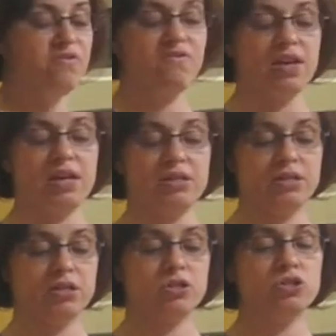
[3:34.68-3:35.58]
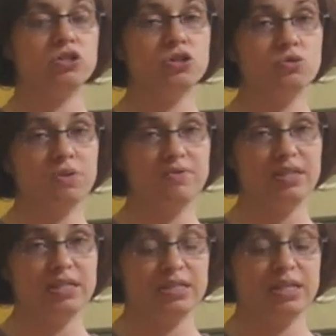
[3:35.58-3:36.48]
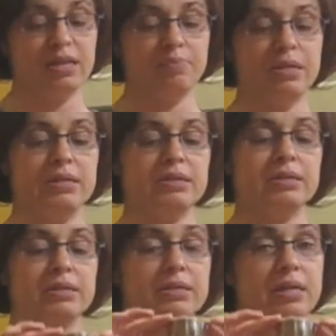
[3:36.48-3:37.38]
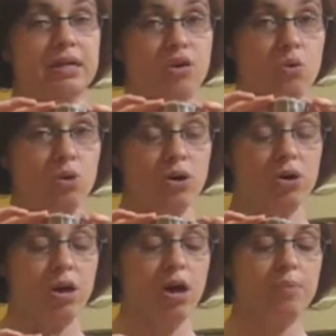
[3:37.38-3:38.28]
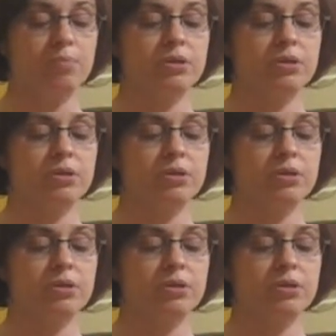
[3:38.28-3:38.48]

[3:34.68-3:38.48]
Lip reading: fit 2 of these date pieces in a 1/4 cup.